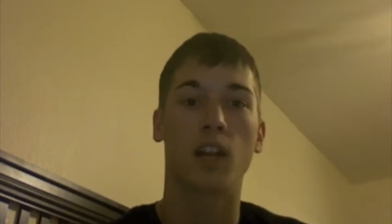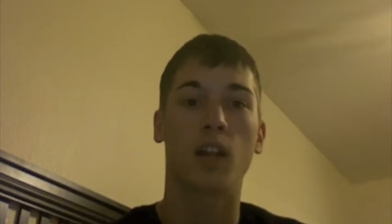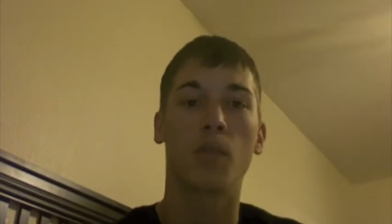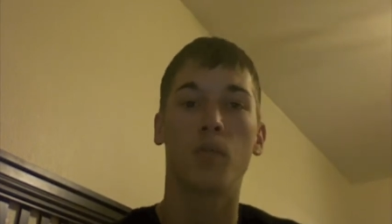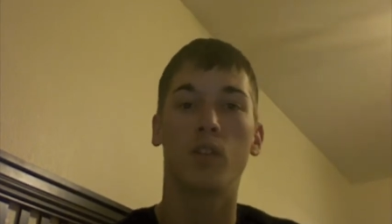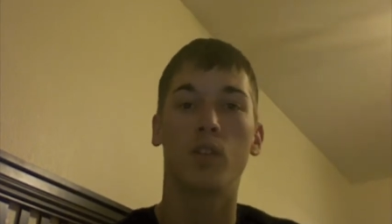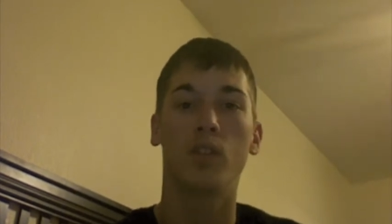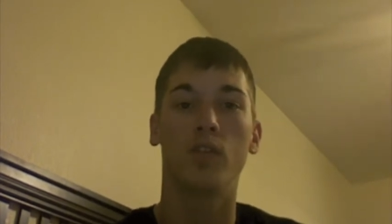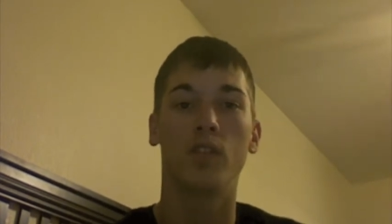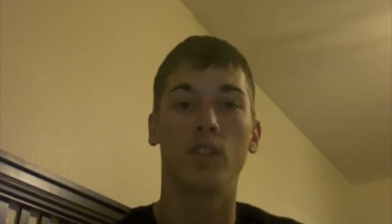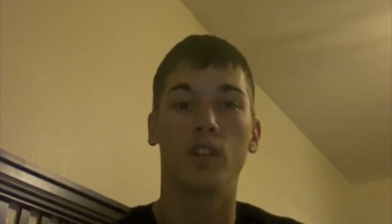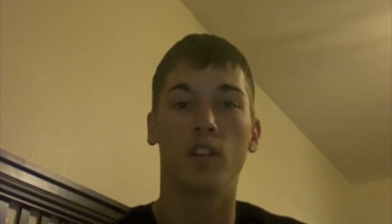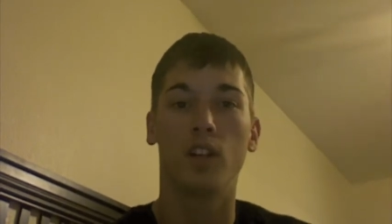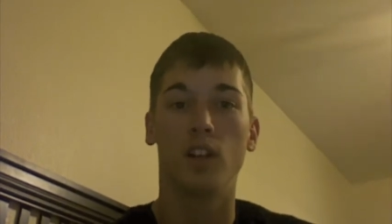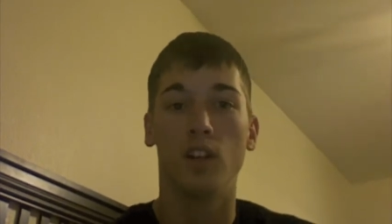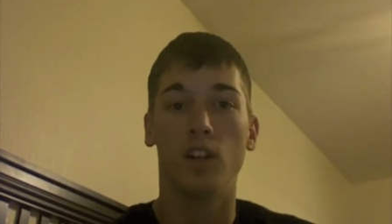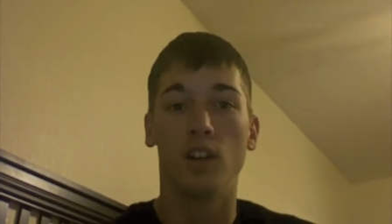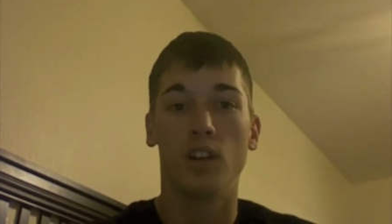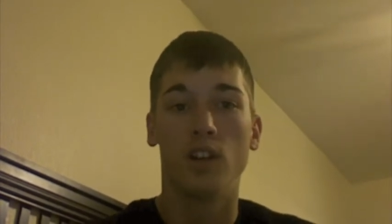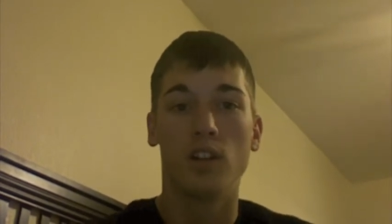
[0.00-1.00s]
He moved
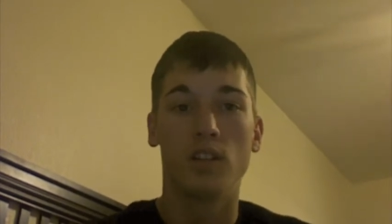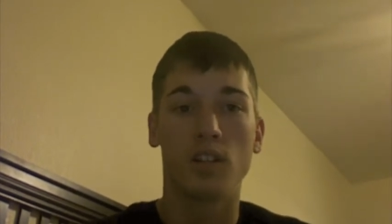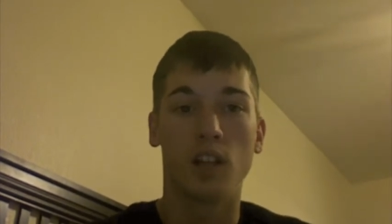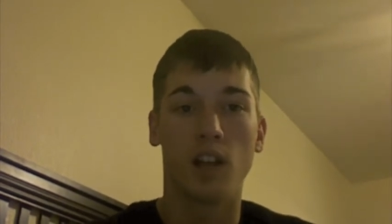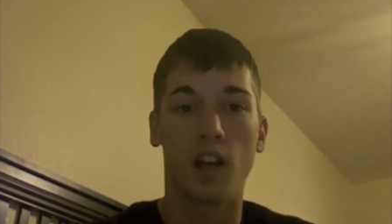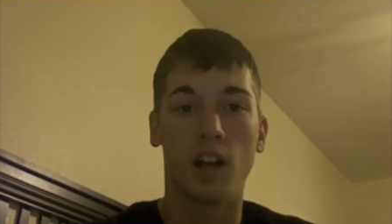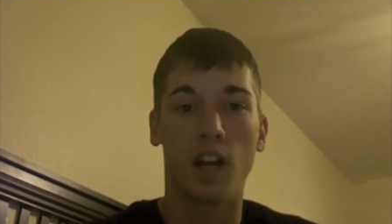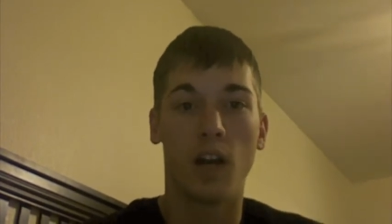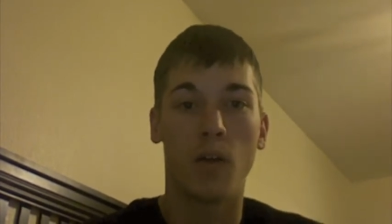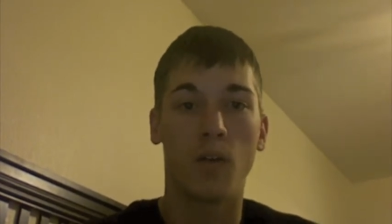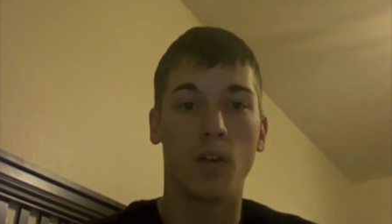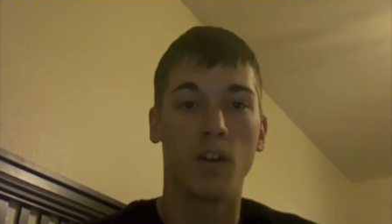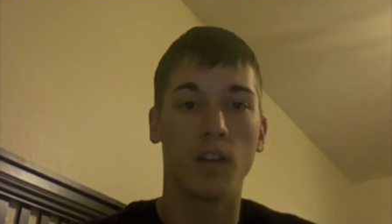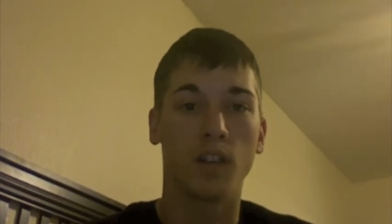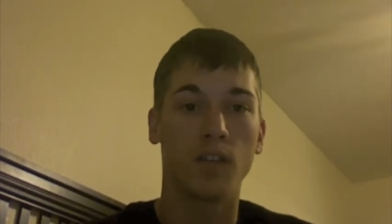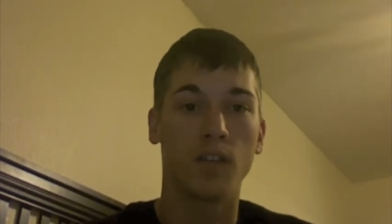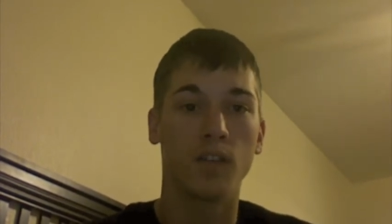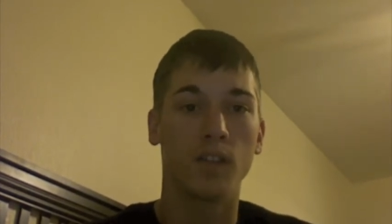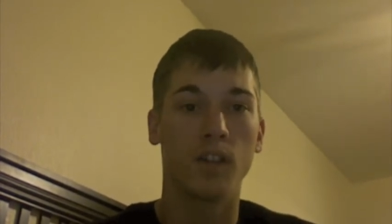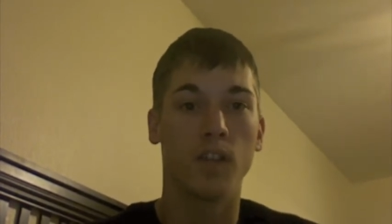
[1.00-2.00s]
to Iowa and
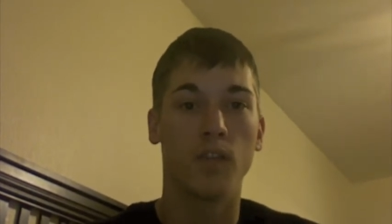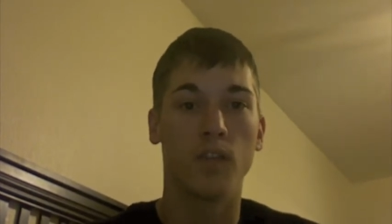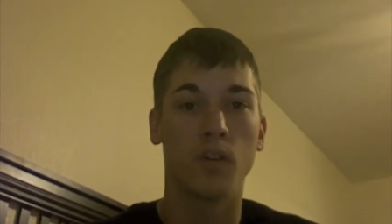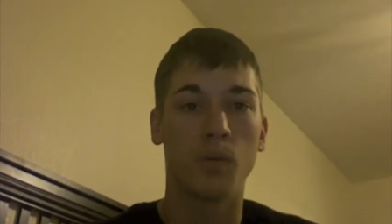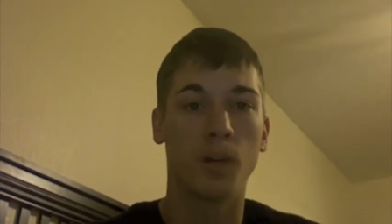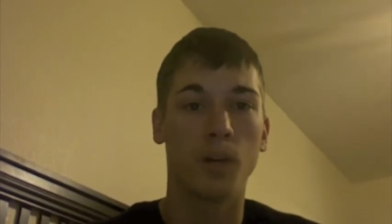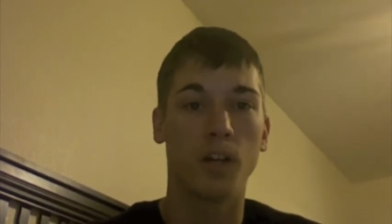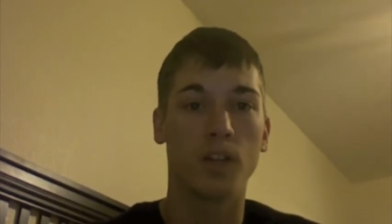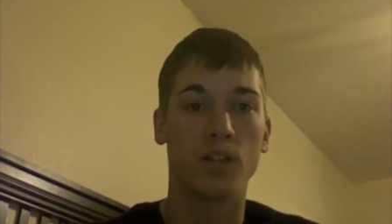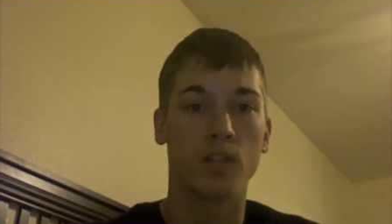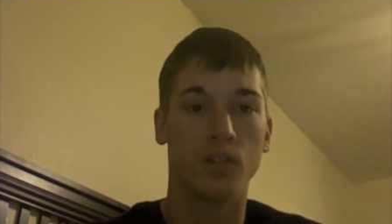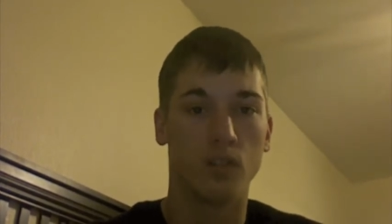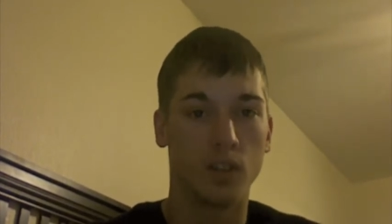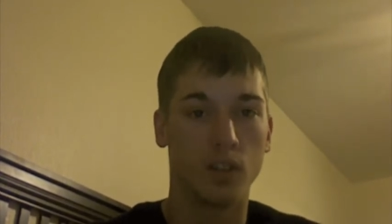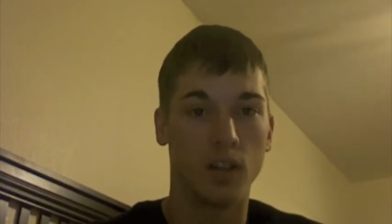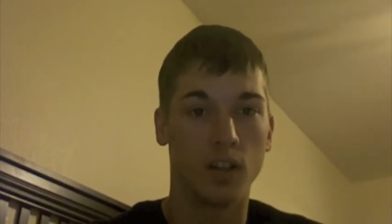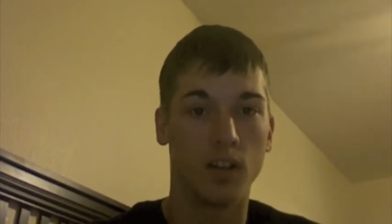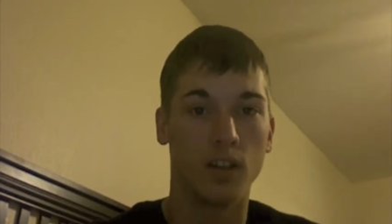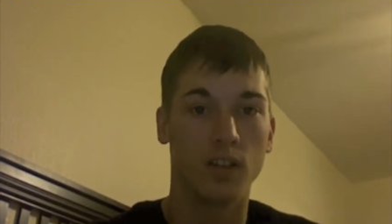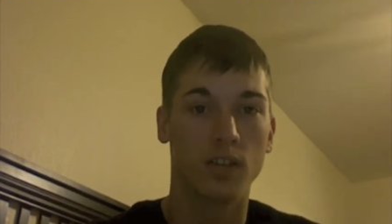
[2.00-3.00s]
lived there for about 2
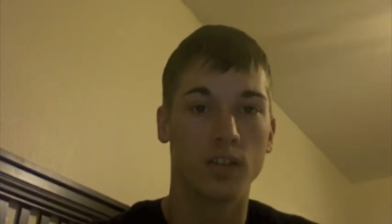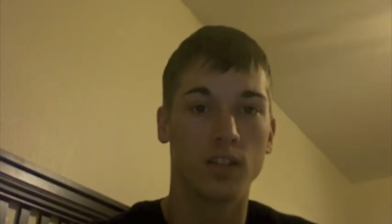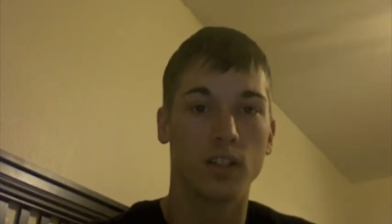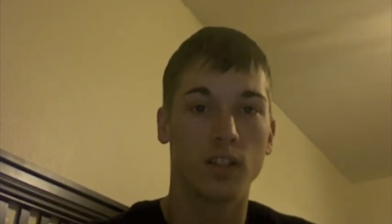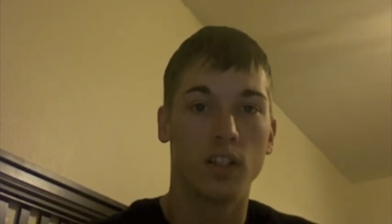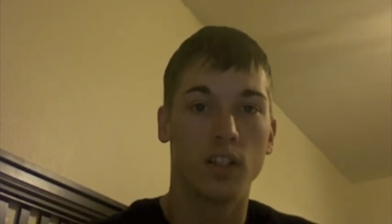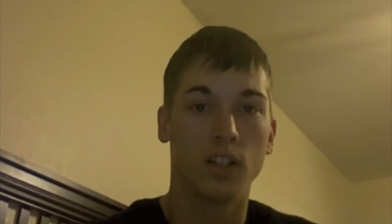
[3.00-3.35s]
years.